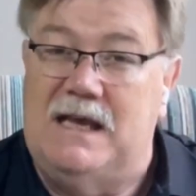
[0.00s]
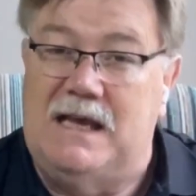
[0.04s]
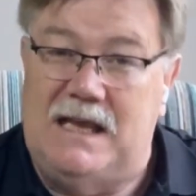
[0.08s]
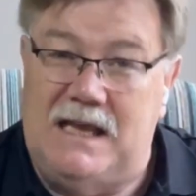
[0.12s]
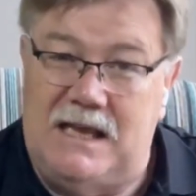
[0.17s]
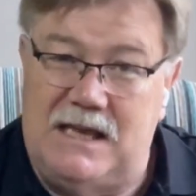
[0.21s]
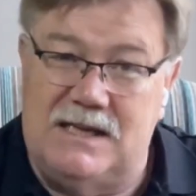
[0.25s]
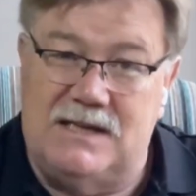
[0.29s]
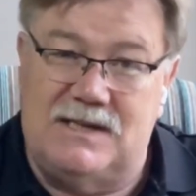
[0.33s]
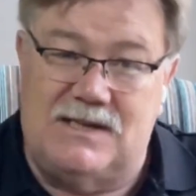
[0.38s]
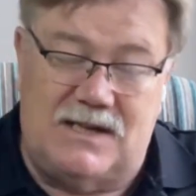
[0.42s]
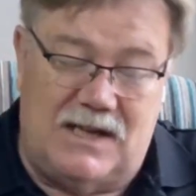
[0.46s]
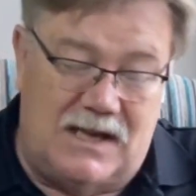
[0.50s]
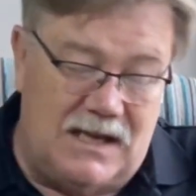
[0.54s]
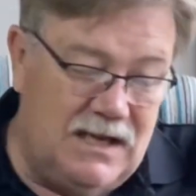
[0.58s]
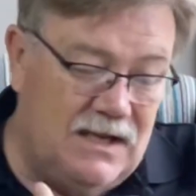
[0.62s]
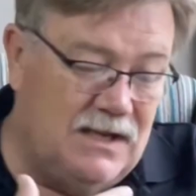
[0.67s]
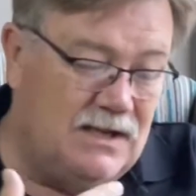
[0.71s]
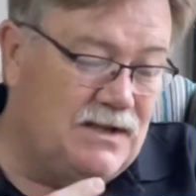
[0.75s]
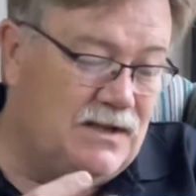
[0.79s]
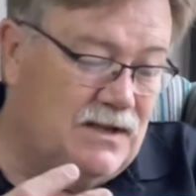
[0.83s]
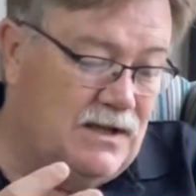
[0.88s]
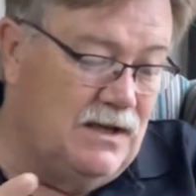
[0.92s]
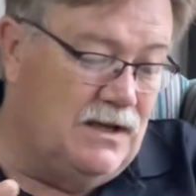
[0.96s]
His
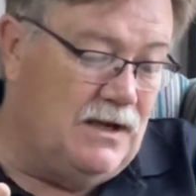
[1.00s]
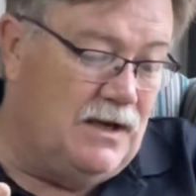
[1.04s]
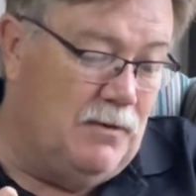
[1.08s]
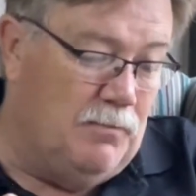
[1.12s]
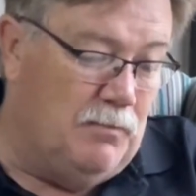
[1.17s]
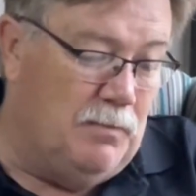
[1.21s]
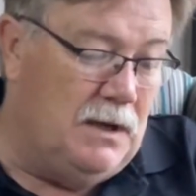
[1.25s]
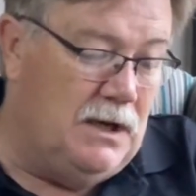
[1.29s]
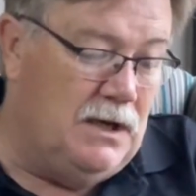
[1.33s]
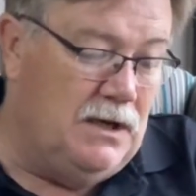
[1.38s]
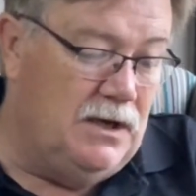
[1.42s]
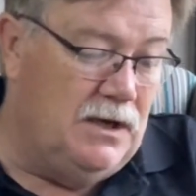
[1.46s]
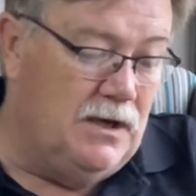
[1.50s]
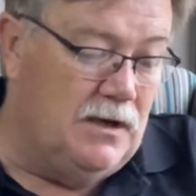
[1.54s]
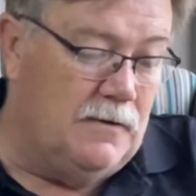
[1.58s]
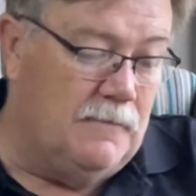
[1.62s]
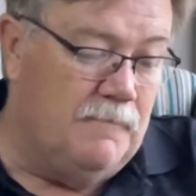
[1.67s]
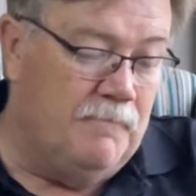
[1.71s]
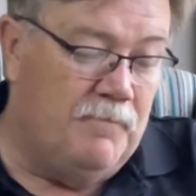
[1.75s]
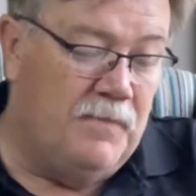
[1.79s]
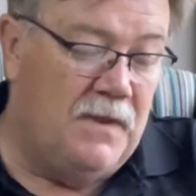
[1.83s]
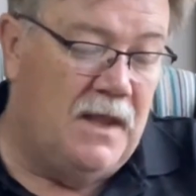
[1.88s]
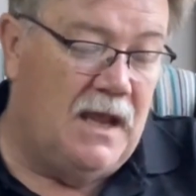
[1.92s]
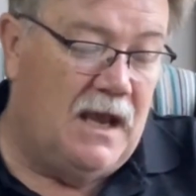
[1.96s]
is the
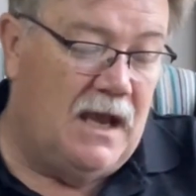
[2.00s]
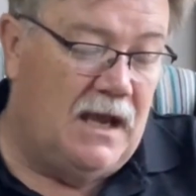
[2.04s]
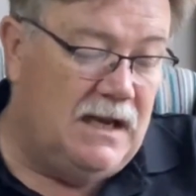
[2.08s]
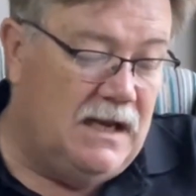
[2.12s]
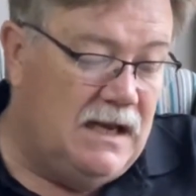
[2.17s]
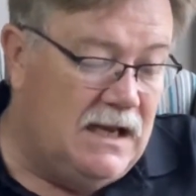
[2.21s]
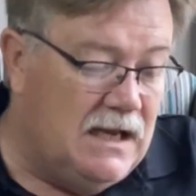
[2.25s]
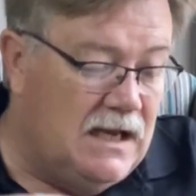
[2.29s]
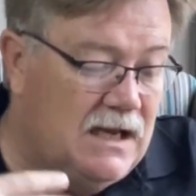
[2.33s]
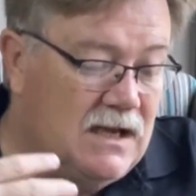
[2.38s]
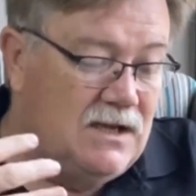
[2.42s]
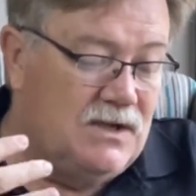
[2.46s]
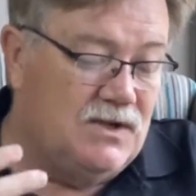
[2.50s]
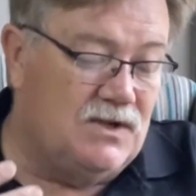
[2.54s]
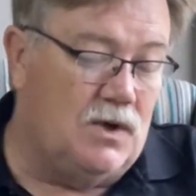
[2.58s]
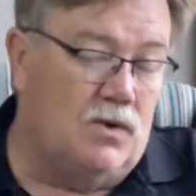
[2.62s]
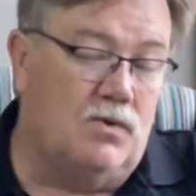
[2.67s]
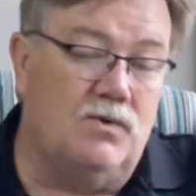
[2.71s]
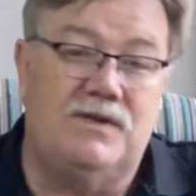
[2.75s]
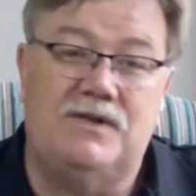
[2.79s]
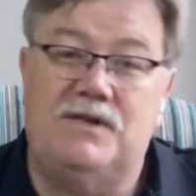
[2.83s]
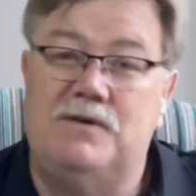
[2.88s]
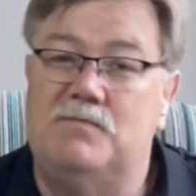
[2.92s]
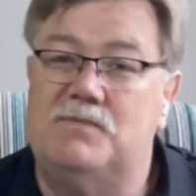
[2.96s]
dominion and he
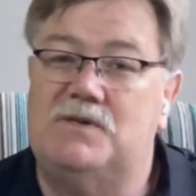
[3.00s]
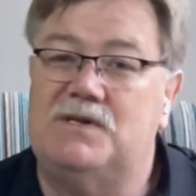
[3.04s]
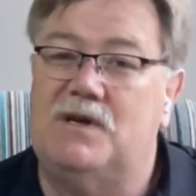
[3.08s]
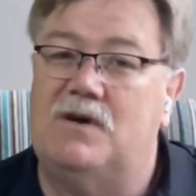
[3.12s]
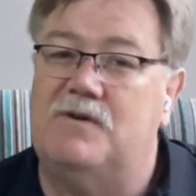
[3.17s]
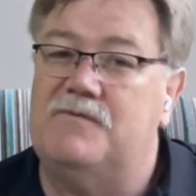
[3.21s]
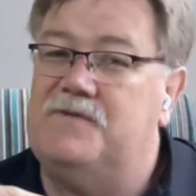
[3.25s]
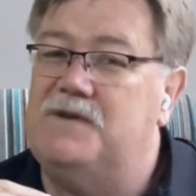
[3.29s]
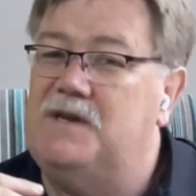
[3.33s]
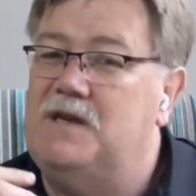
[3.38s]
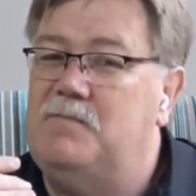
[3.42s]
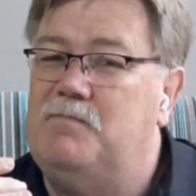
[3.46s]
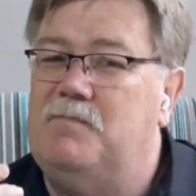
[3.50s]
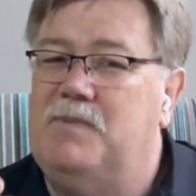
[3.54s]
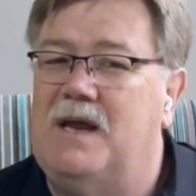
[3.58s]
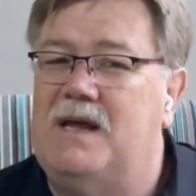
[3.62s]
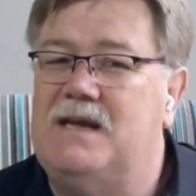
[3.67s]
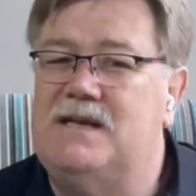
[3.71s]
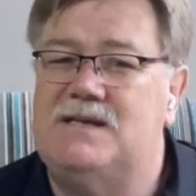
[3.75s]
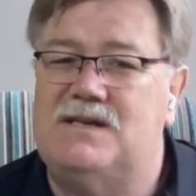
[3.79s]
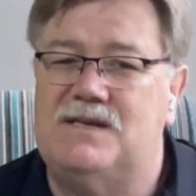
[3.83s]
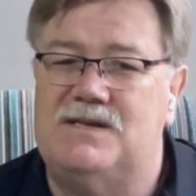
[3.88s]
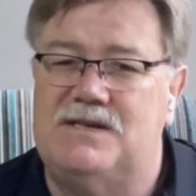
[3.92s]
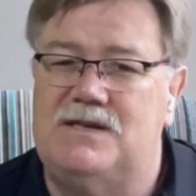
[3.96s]
exalts himself and he
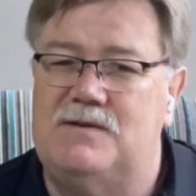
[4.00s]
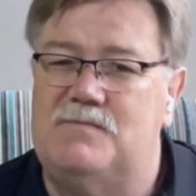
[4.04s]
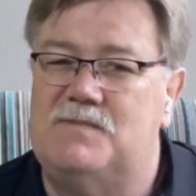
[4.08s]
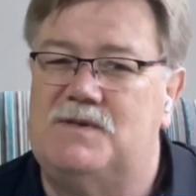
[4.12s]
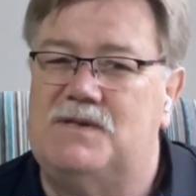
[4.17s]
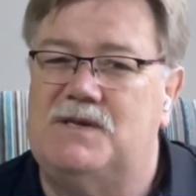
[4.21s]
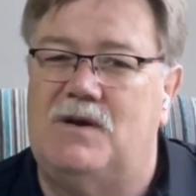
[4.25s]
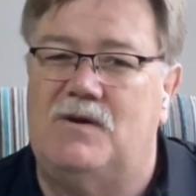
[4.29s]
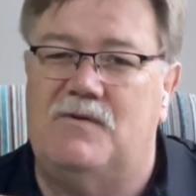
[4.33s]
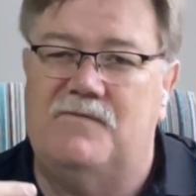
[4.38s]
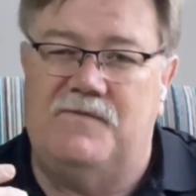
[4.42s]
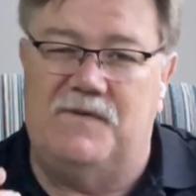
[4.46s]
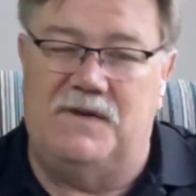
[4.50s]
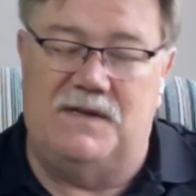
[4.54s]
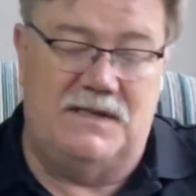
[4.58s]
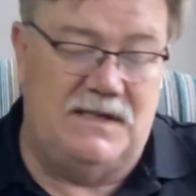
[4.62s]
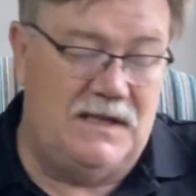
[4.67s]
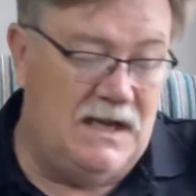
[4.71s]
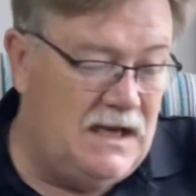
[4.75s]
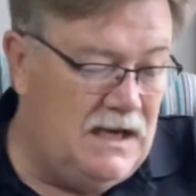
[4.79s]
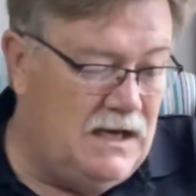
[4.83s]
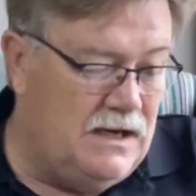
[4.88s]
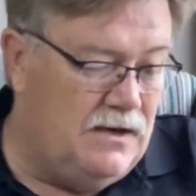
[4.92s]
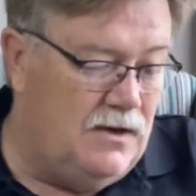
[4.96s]
places himself as
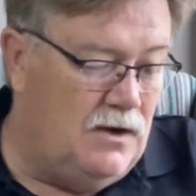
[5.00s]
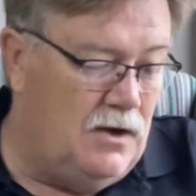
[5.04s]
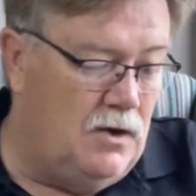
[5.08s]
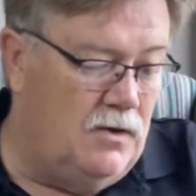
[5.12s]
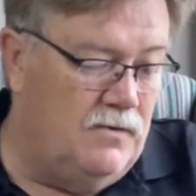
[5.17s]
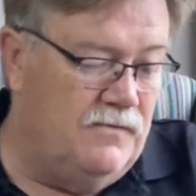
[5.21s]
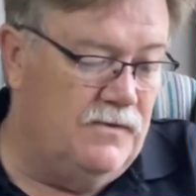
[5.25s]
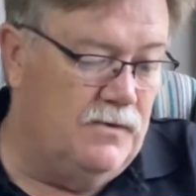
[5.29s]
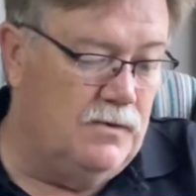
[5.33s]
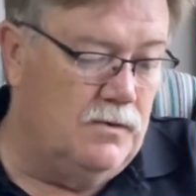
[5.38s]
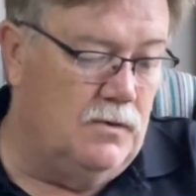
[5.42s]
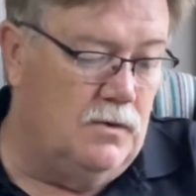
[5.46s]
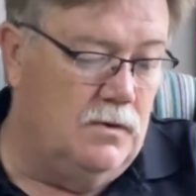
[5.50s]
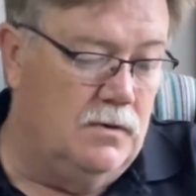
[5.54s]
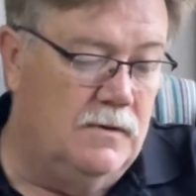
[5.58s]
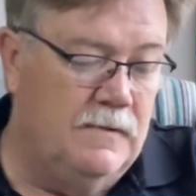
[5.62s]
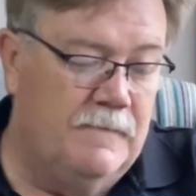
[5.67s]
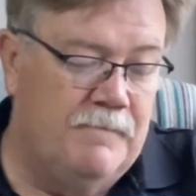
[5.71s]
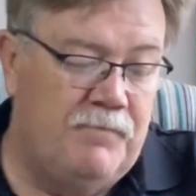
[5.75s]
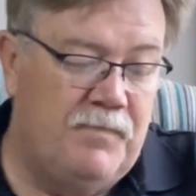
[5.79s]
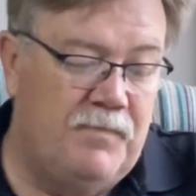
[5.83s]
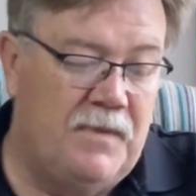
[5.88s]
head over all.